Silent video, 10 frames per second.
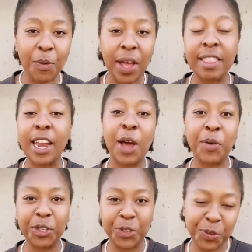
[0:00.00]
one that I want
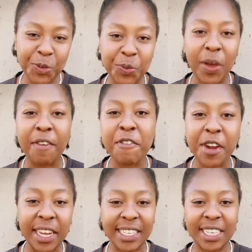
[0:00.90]
to do is one I'm very
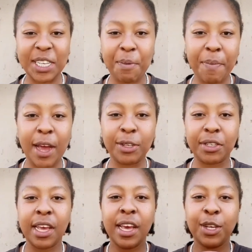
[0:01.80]
excited about.
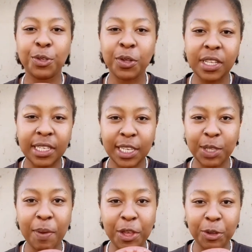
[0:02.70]
So this is
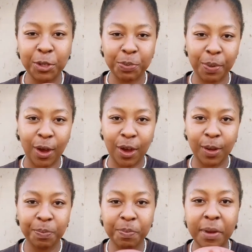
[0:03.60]
my used
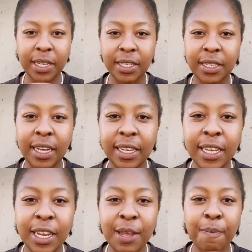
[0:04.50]
bar, but yeah,
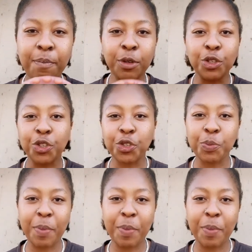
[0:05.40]
Kitty Bunju